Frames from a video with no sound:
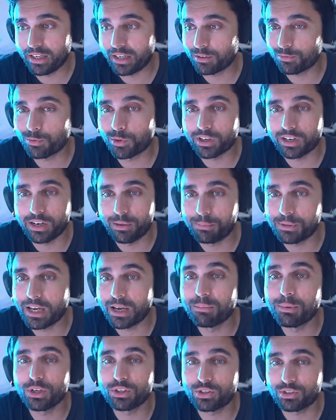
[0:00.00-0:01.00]
like we're gonna
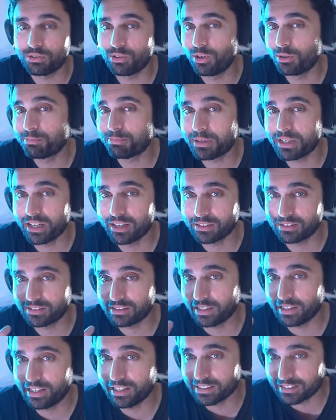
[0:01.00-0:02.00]
be able to on
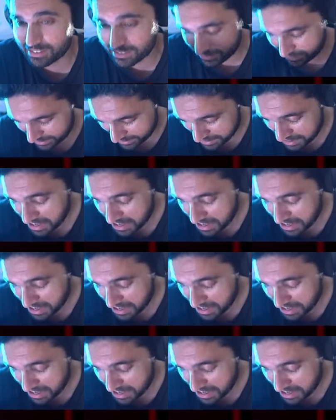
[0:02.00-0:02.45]
PS6.